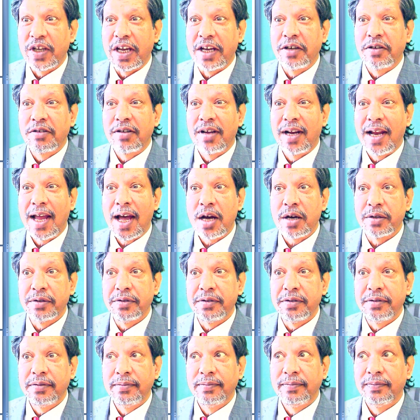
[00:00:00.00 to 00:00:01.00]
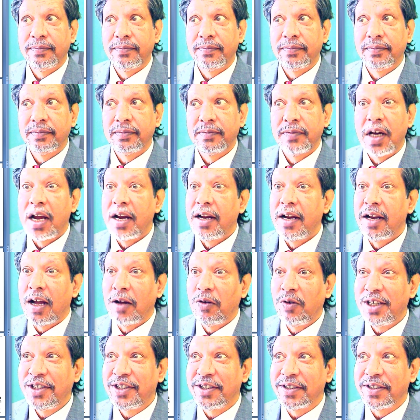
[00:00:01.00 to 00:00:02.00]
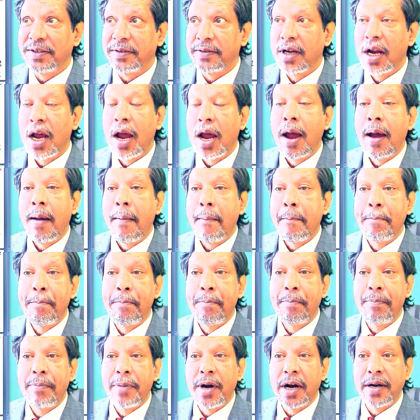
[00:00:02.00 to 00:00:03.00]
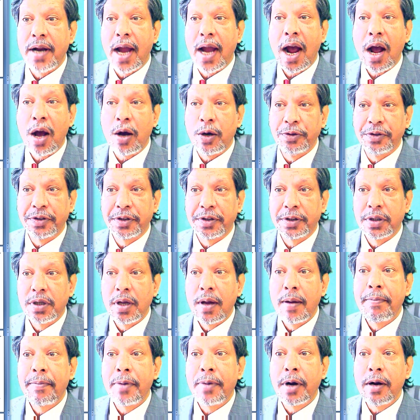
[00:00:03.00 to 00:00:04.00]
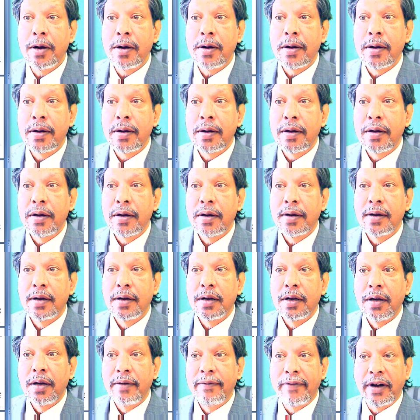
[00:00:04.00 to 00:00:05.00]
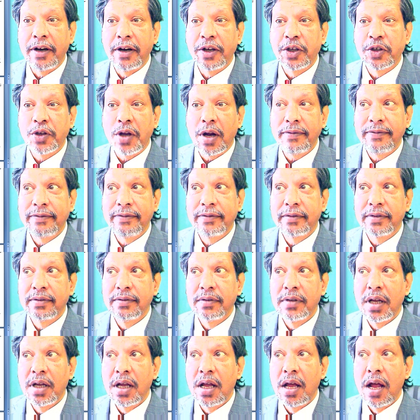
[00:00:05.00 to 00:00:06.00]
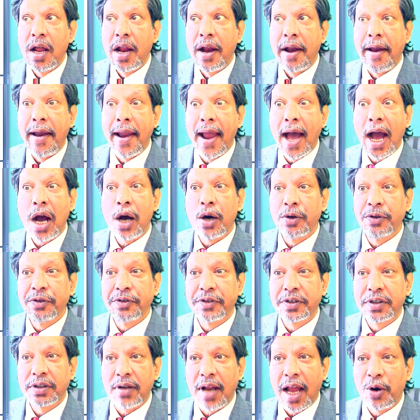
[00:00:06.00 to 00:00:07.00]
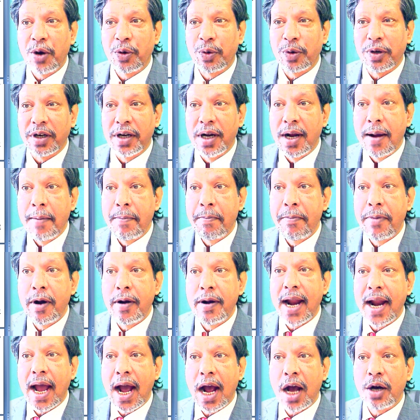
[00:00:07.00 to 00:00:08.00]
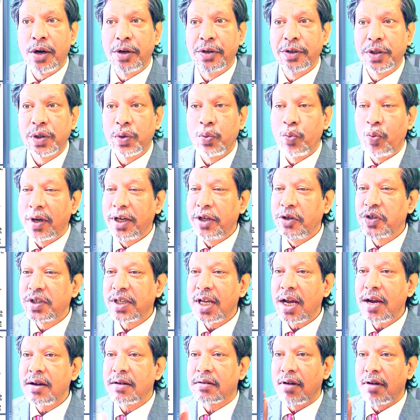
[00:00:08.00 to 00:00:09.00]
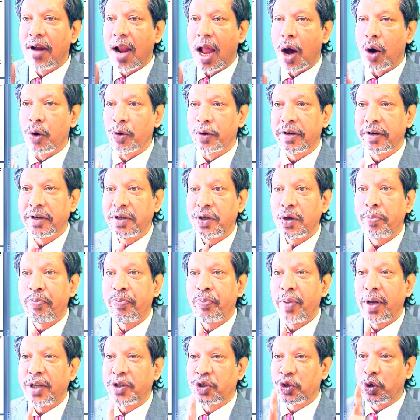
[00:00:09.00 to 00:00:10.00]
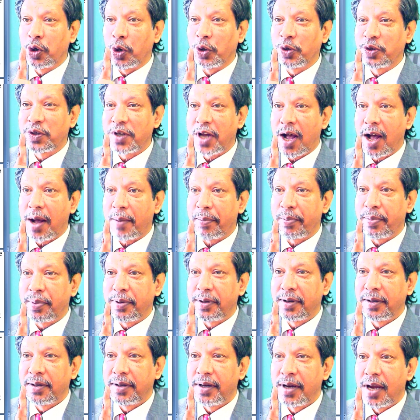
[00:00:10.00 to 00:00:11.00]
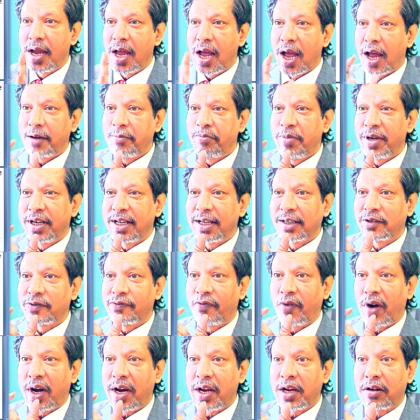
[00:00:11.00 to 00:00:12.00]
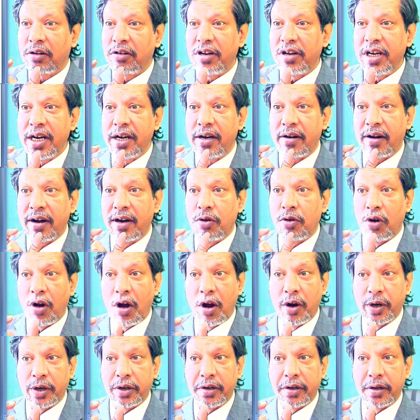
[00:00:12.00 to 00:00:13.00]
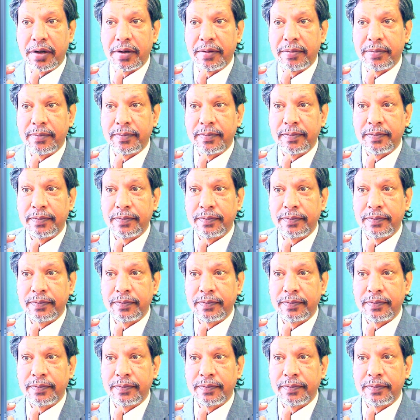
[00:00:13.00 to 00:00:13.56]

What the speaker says: Say it aloud. Now listen. Pronounce. Very soft. Nouns, louder. Pronounce. When you say it louder, your pitch goes up and becomes very clear and longer.